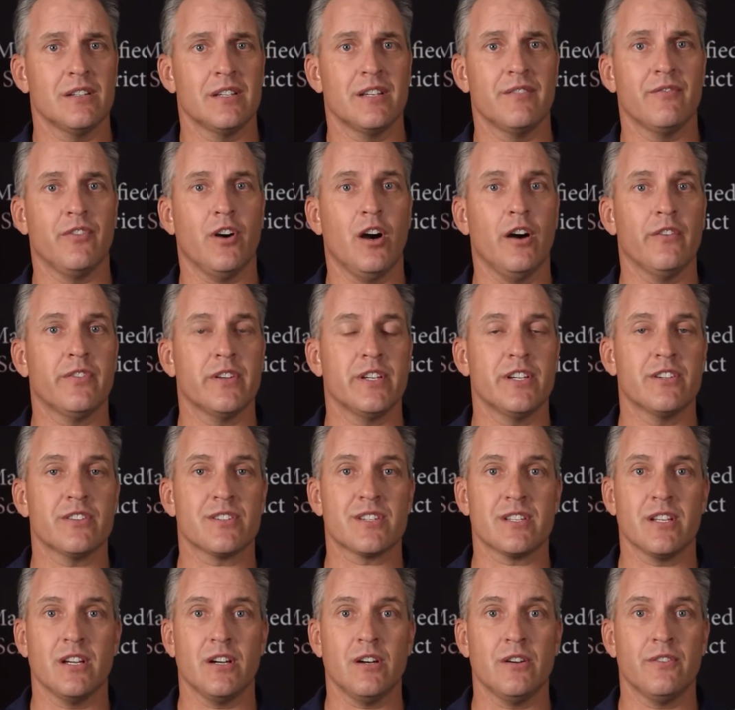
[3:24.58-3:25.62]
involving
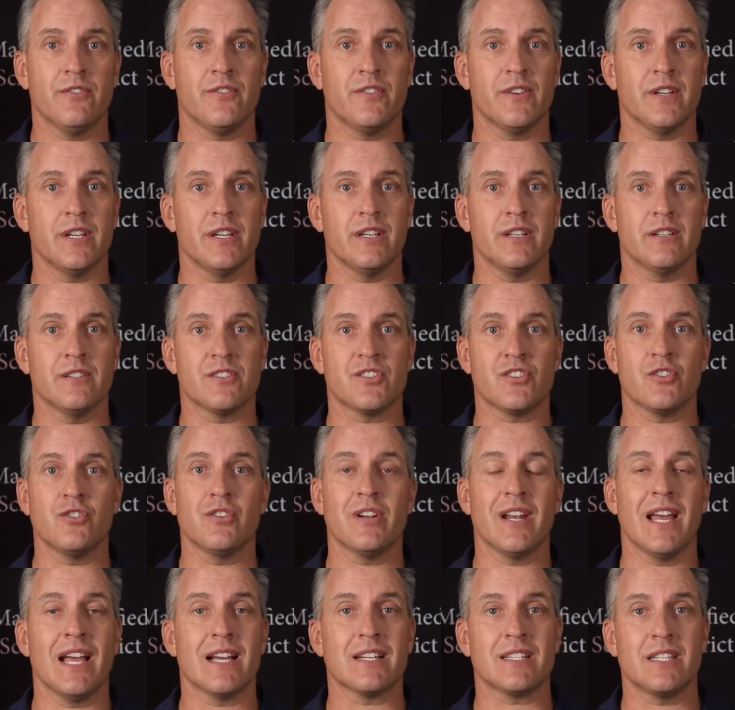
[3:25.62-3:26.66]
yourself in
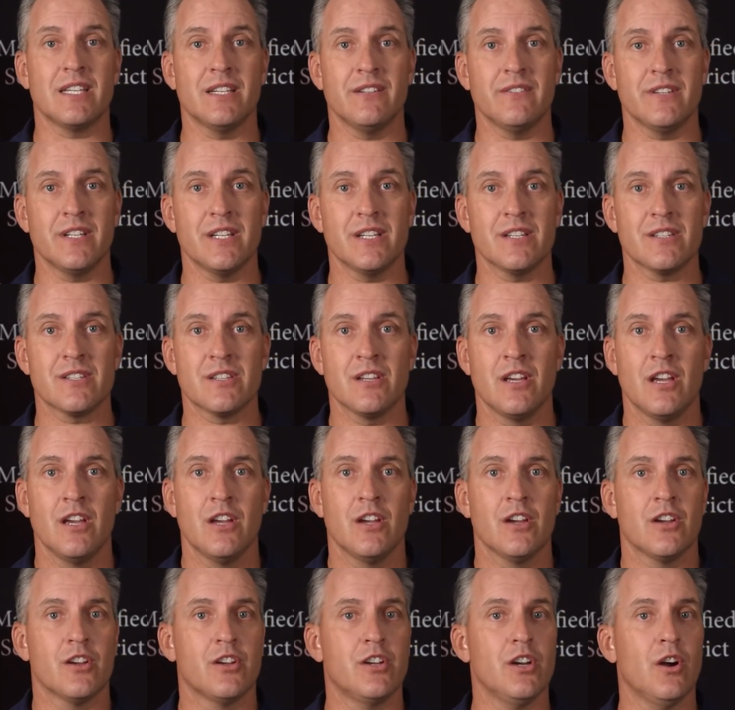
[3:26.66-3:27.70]
student activities,
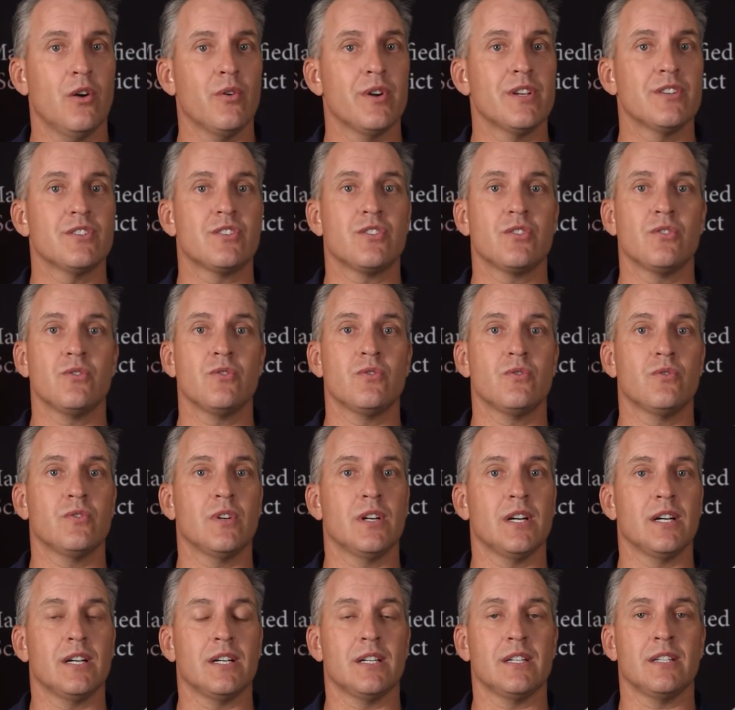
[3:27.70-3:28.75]
going
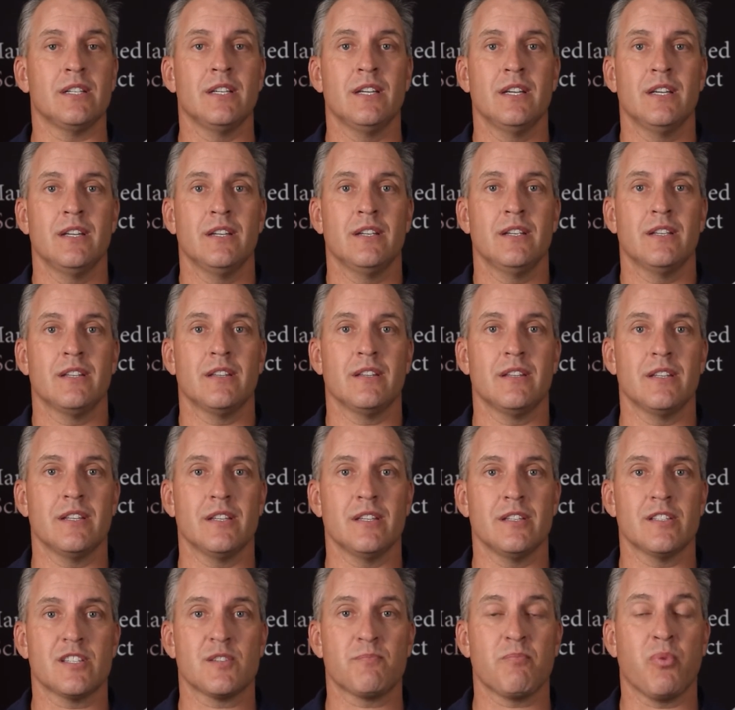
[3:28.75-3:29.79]
to
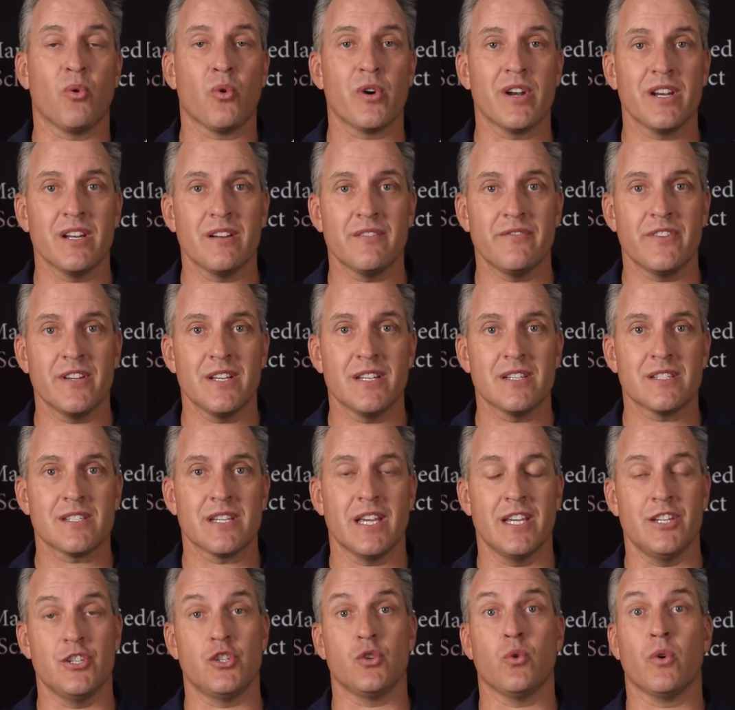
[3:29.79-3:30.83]
the sporting events
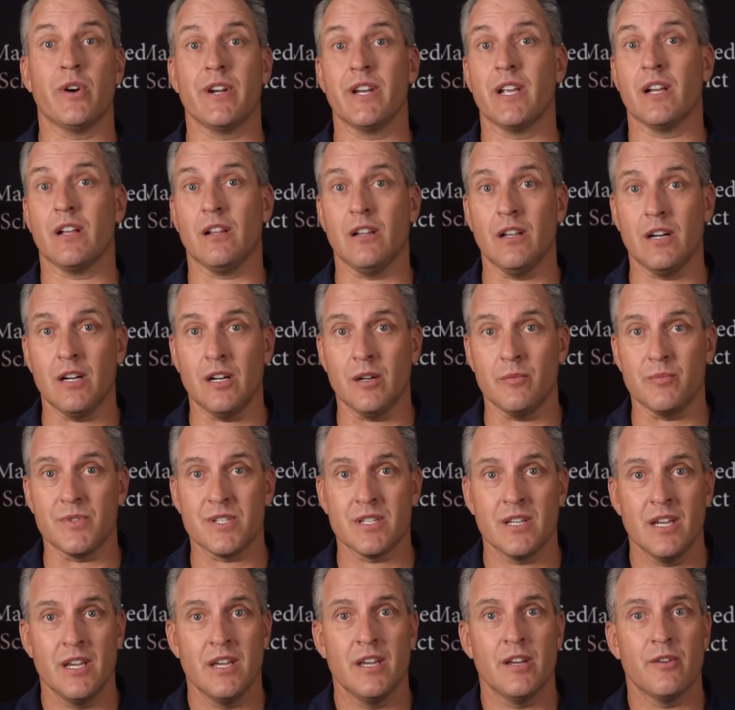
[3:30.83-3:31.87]
and joining
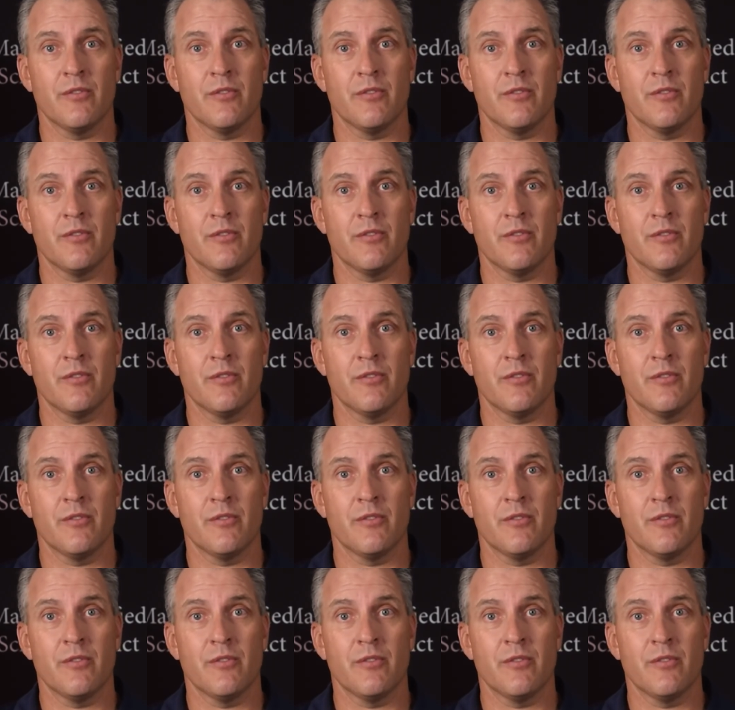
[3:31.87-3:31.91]
clubs.